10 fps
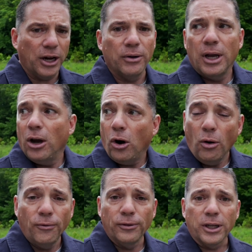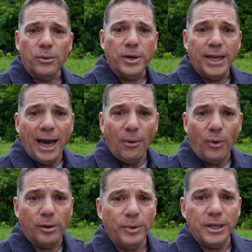Now, hopefully we get
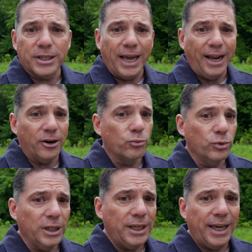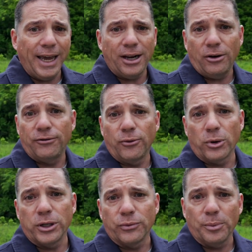one, because Canada really can't
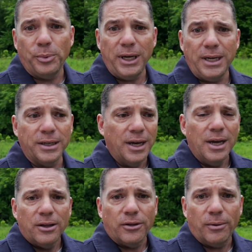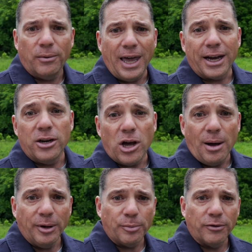afford to repeat the
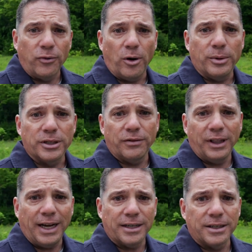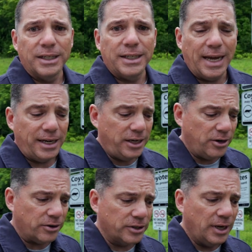economic performance of the last 10
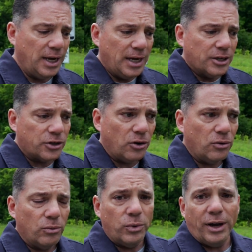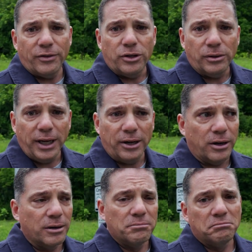years. So we have a new leader.